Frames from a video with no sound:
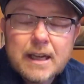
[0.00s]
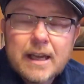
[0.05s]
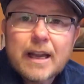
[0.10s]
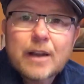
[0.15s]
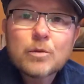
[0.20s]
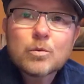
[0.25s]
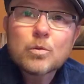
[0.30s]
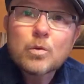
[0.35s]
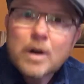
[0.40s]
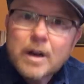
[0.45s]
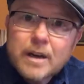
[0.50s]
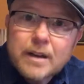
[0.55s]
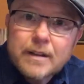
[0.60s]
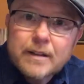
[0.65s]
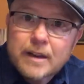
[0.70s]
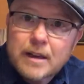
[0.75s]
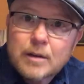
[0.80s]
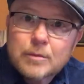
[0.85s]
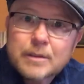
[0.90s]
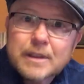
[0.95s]
And one of
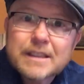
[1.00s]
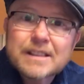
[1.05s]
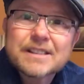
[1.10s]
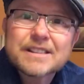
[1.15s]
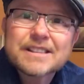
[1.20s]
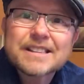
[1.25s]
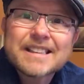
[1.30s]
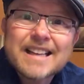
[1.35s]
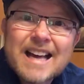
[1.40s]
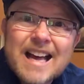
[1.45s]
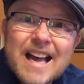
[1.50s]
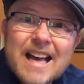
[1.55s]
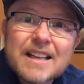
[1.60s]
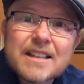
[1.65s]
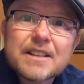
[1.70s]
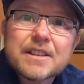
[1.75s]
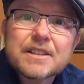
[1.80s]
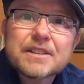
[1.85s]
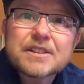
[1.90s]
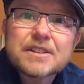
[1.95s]
them is
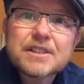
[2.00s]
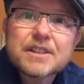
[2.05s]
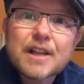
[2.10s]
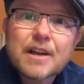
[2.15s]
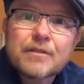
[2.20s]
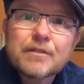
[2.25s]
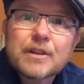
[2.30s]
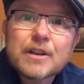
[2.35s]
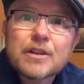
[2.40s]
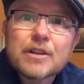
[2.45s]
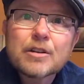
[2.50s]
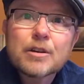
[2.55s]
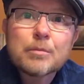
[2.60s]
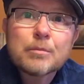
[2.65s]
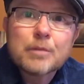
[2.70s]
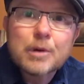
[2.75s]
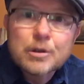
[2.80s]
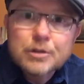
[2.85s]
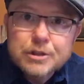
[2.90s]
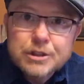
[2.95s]
not stuffing your
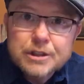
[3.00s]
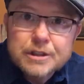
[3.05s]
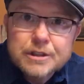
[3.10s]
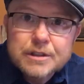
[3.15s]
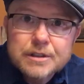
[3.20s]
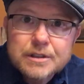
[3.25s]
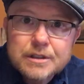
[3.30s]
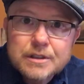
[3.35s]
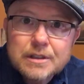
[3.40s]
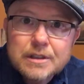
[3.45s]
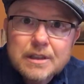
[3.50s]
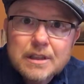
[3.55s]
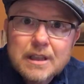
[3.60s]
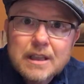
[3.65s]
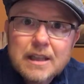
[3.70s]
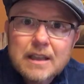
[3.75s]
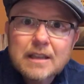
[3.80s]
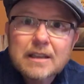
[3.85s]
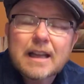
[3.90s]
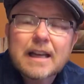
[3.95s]
emotions,
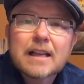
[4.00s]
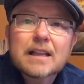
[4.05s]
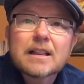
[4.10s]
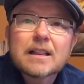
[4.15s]
like